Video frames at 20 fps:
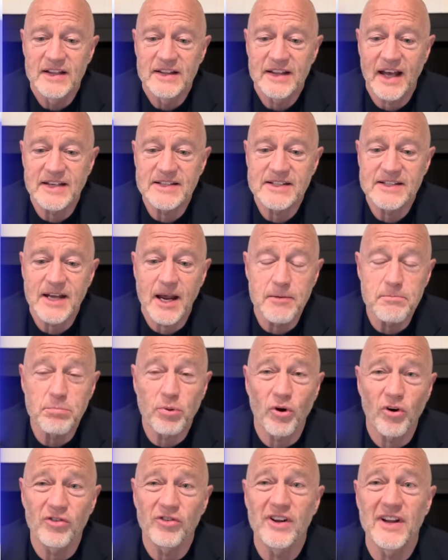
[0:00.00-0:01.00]
That same
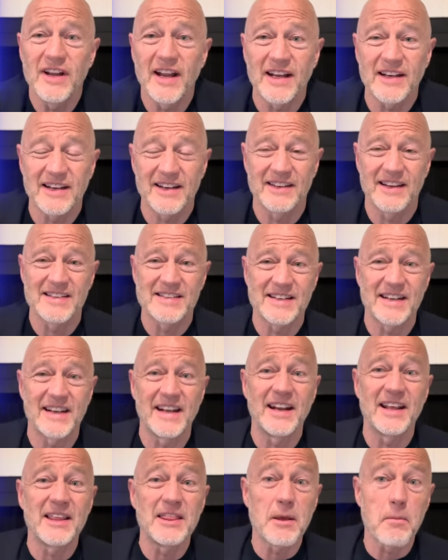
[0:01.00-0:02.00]
person that, that's
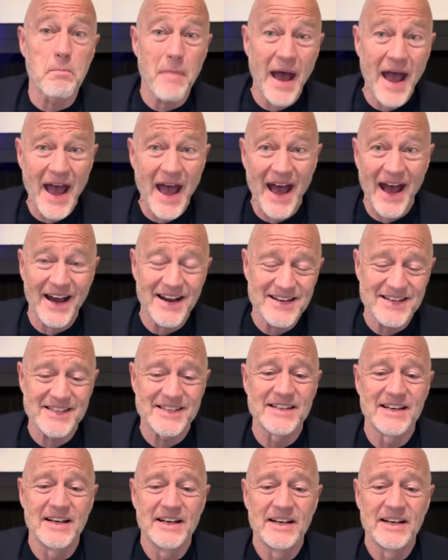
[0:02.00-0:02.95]
getting the max,